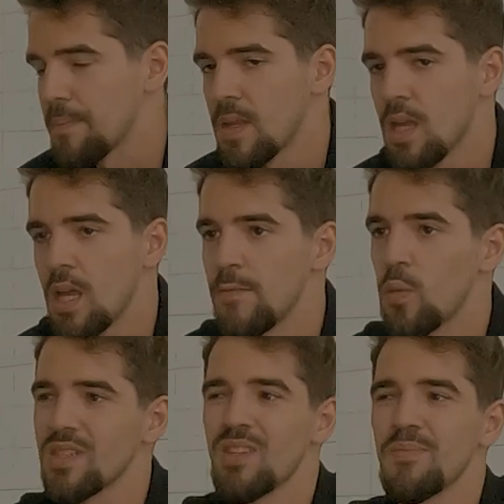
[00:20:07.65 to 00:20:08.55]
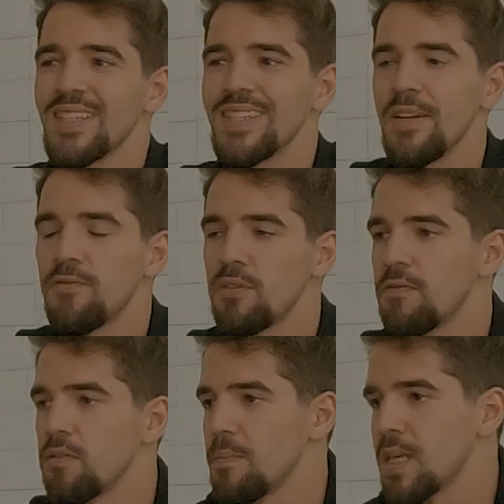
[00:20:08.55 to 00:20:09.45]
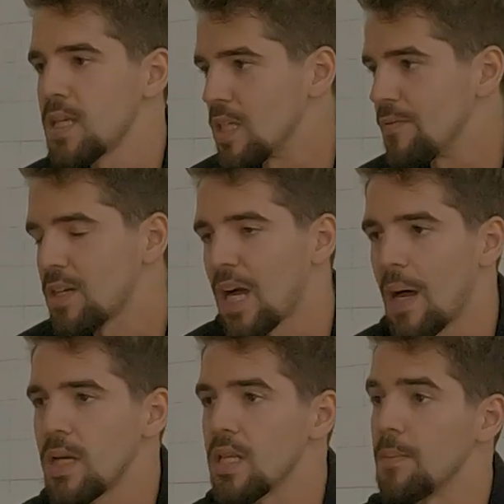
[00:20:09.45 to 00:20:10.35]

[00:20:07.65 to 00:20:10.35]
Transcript: If you want something different from me, leave a comment,